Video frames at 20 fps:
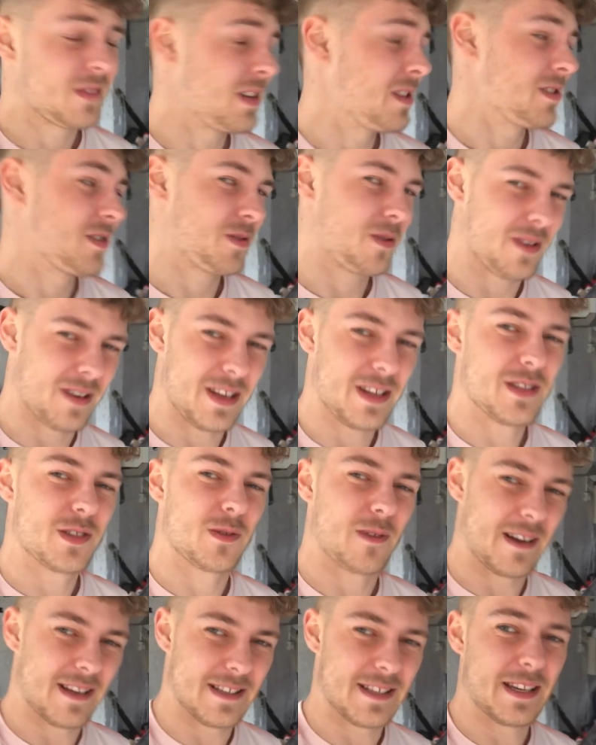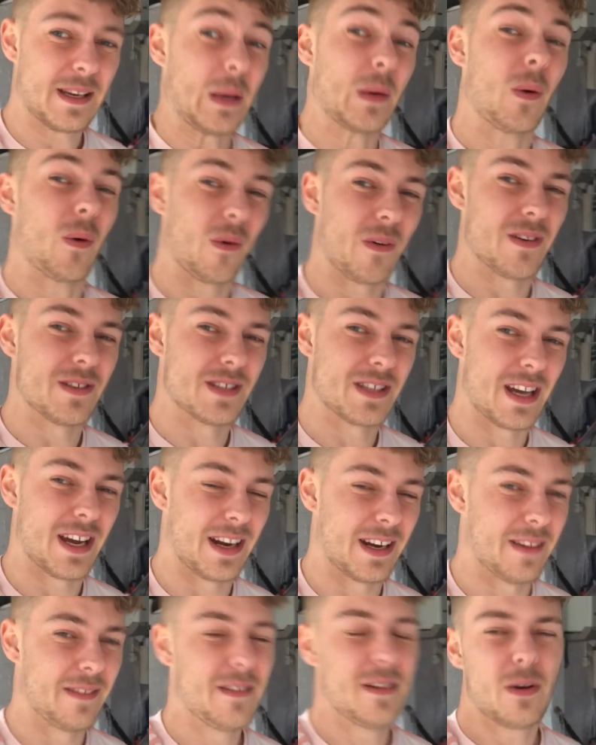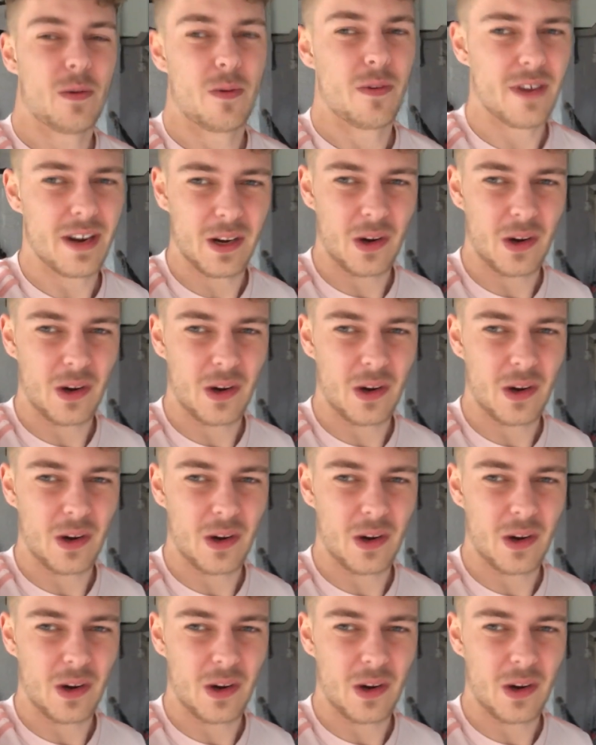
2020 quarantine. We're in